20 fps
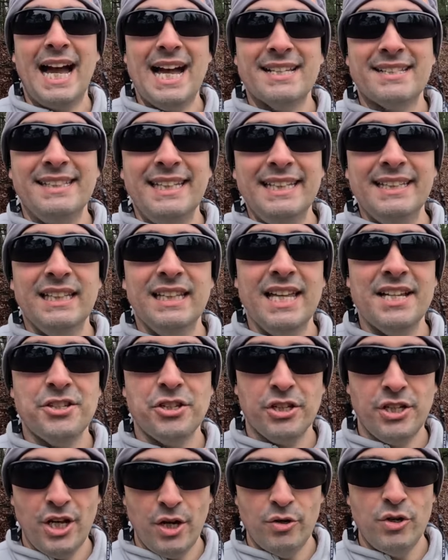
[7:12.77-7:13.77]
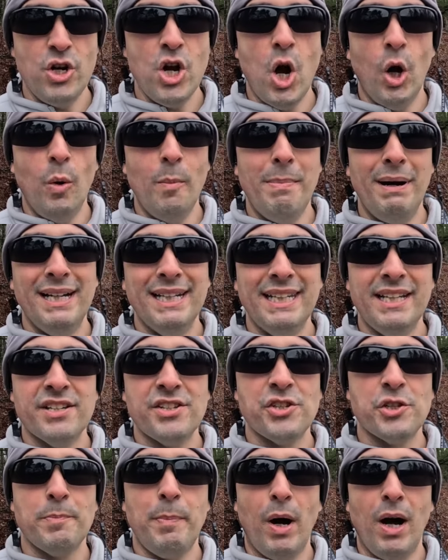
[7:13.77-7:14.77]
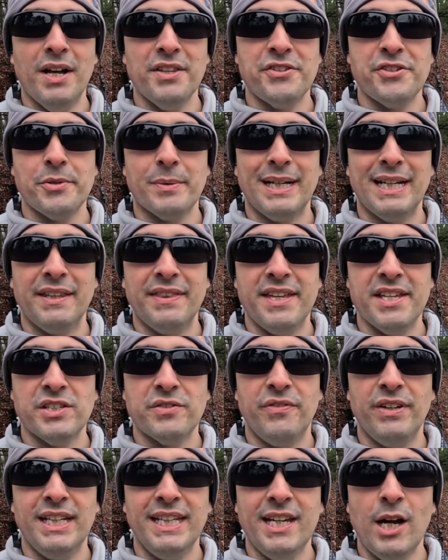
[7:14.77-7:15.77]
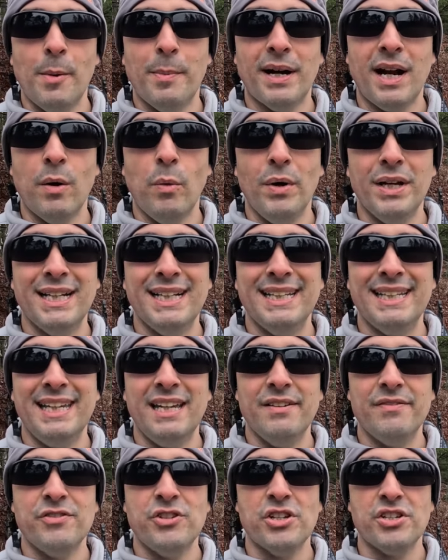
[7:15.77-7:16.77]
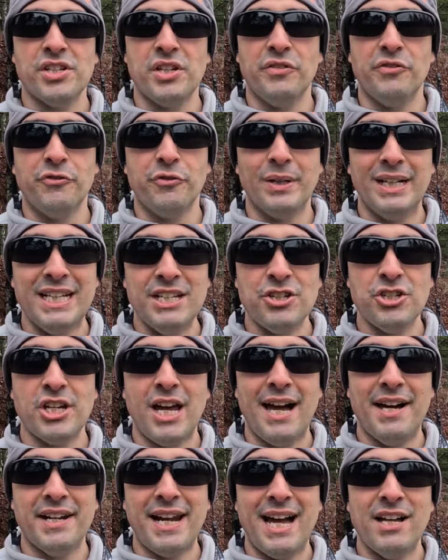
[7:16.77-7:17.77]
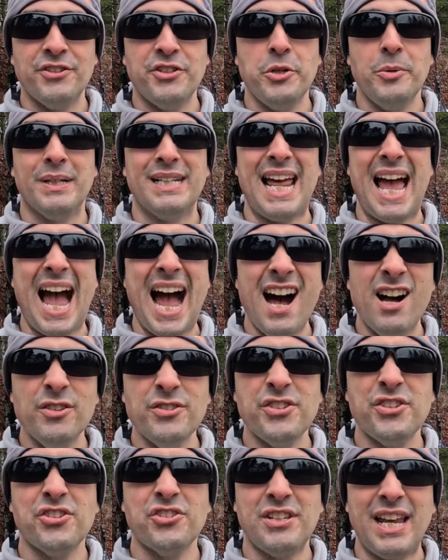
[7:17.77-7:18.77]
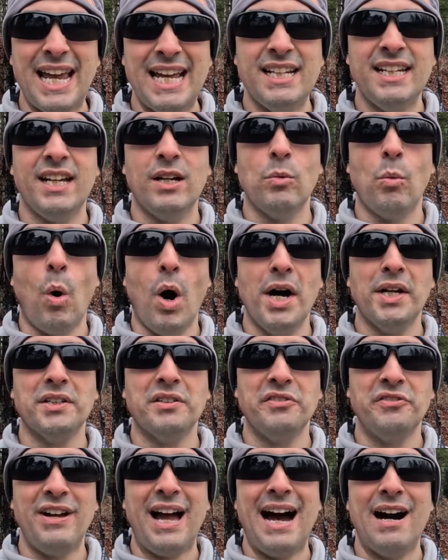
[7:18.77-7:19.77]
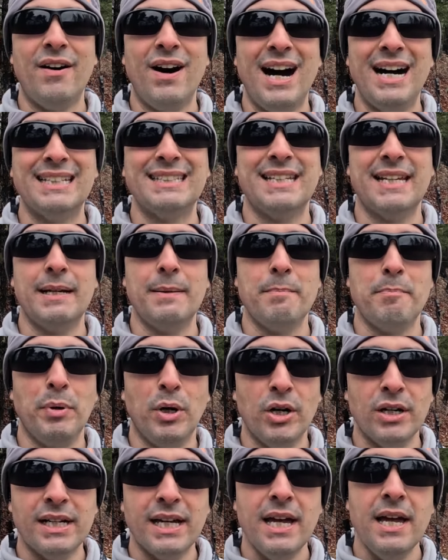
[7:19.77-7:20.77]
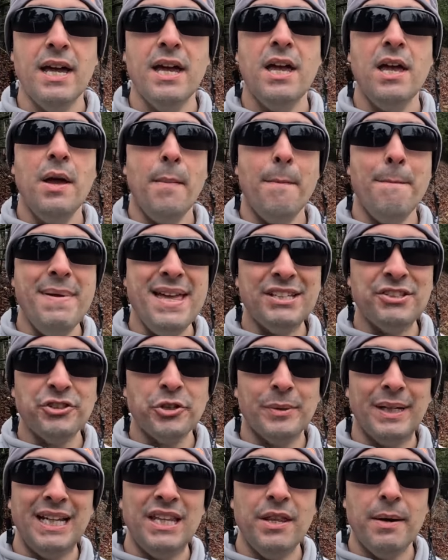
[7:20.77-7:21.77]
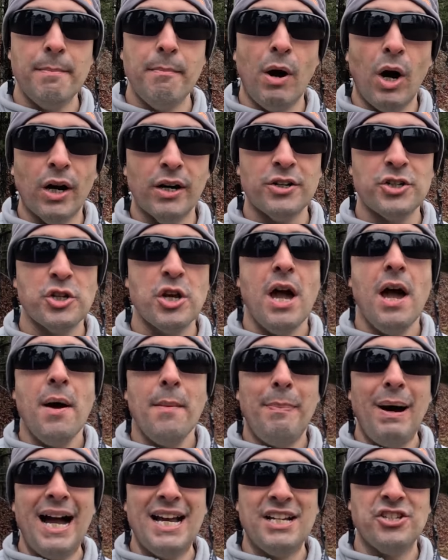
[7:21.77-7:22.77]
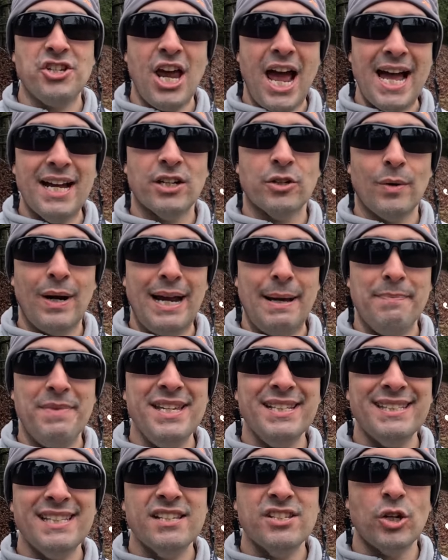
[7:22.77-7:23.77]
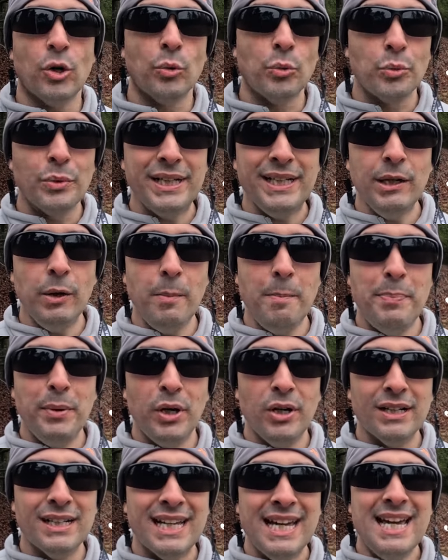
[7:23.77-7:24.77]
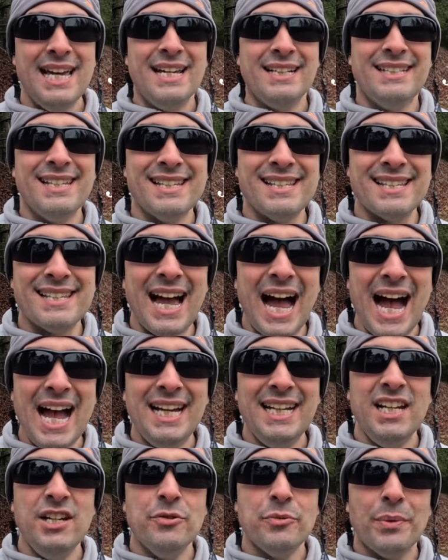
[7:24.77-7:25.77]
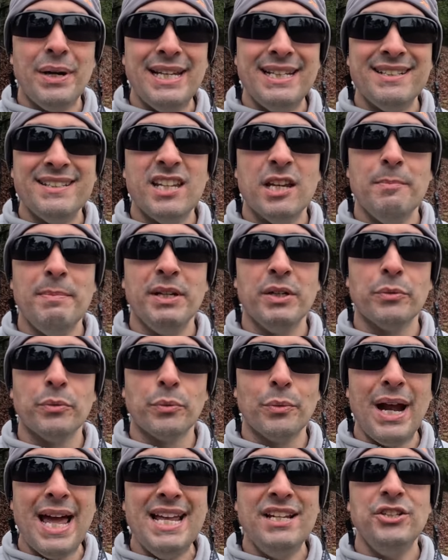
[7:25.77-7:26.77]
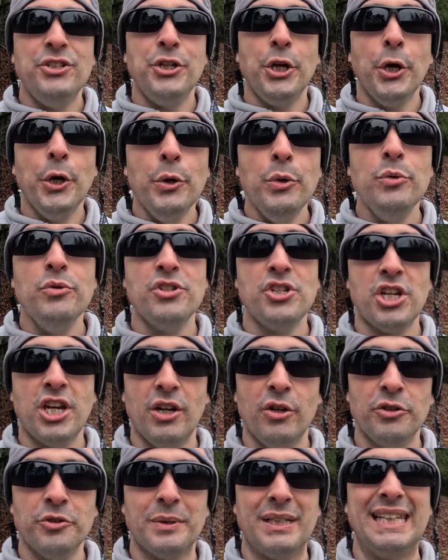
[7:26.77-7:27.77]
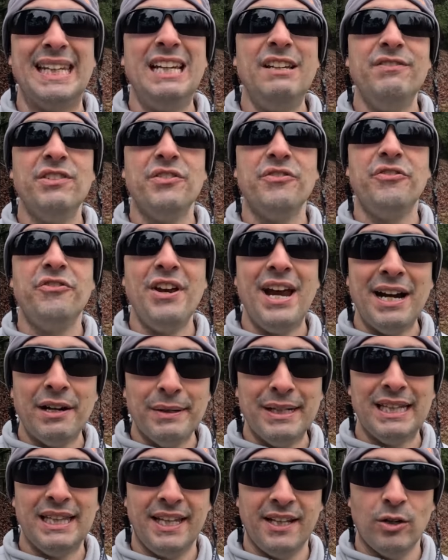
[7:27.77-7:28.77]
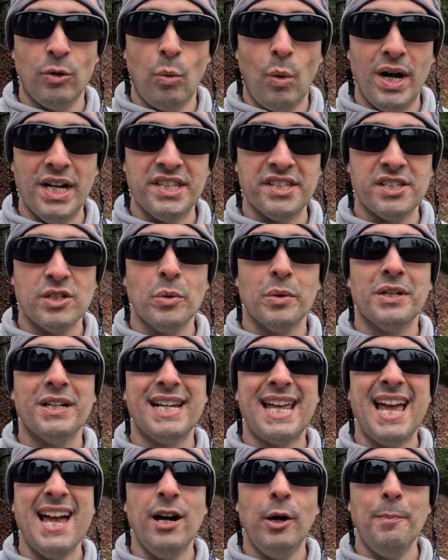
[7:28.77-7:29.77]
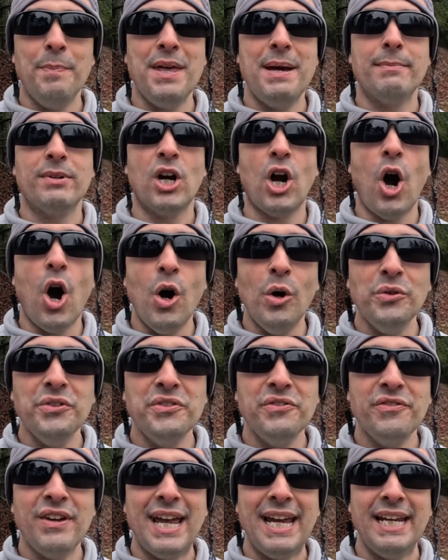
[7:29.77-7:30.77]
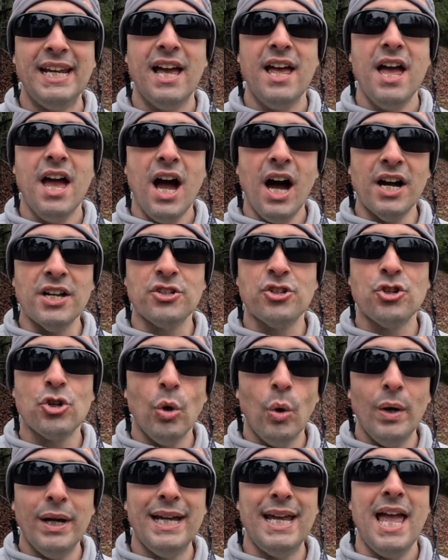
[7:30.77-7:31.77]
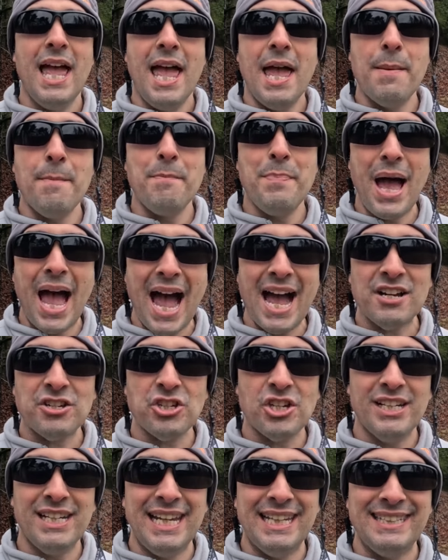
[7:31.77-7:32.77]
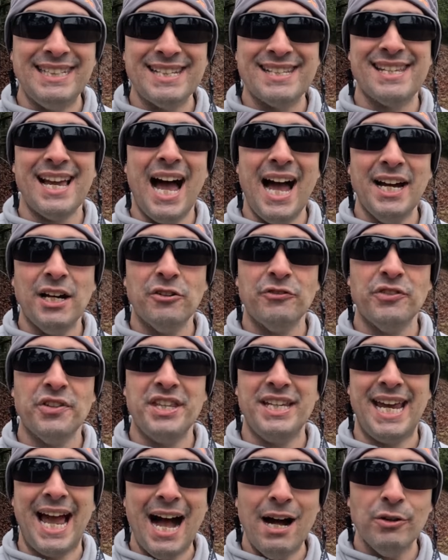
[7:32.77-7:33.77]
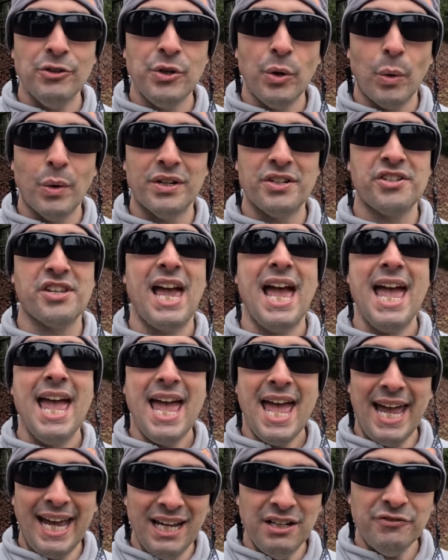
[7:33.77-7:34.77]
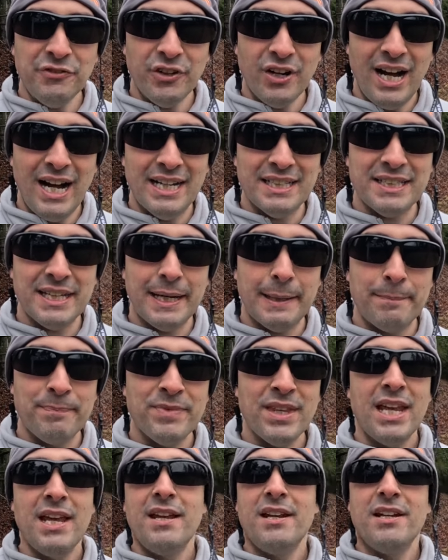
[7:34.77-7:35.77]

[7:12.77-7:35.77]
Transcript: guys, need to let you know nobody is sponsoring this video, but I wanted to give just a free shout out to an outstanding waterfowl hunting book, Mystery in the Marsh by Jack Graham. This is a real book designed and written to be read to children, even very little ones, in order to help them cultivate a joy and passion and desire for the outdoors and for hunting.